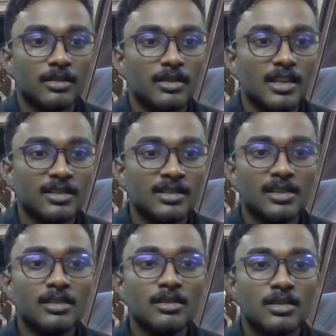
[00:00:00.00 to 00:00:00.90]
This
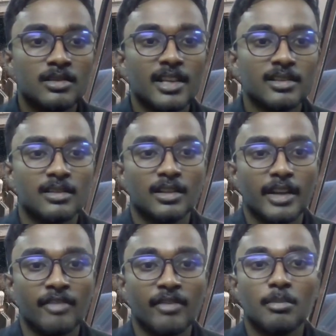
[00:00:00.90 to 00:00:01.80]
isn't just an
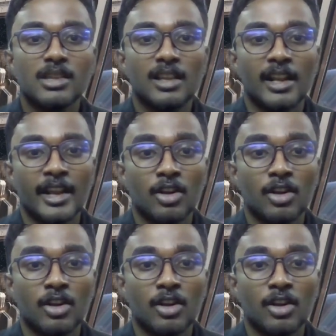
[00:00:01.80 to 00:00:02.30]
environmental and